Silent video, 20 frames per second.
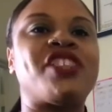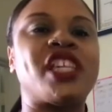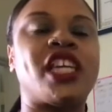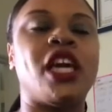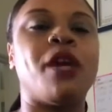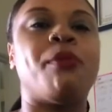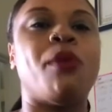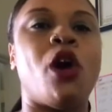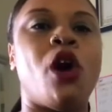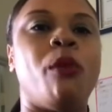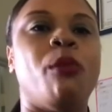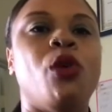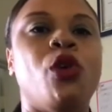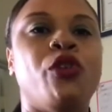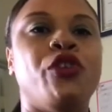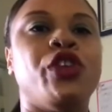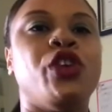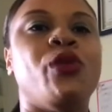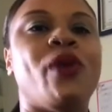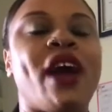keep on
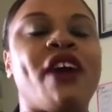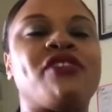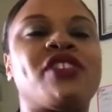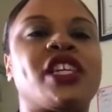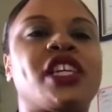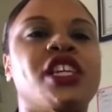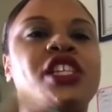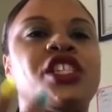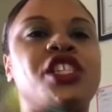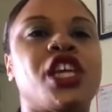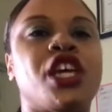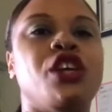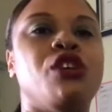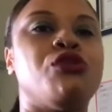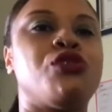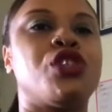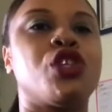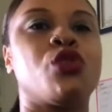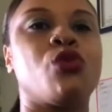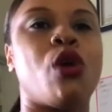moving. You have to continue
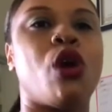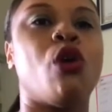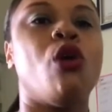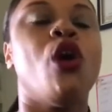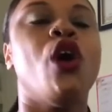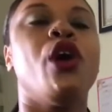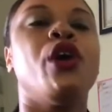to grow.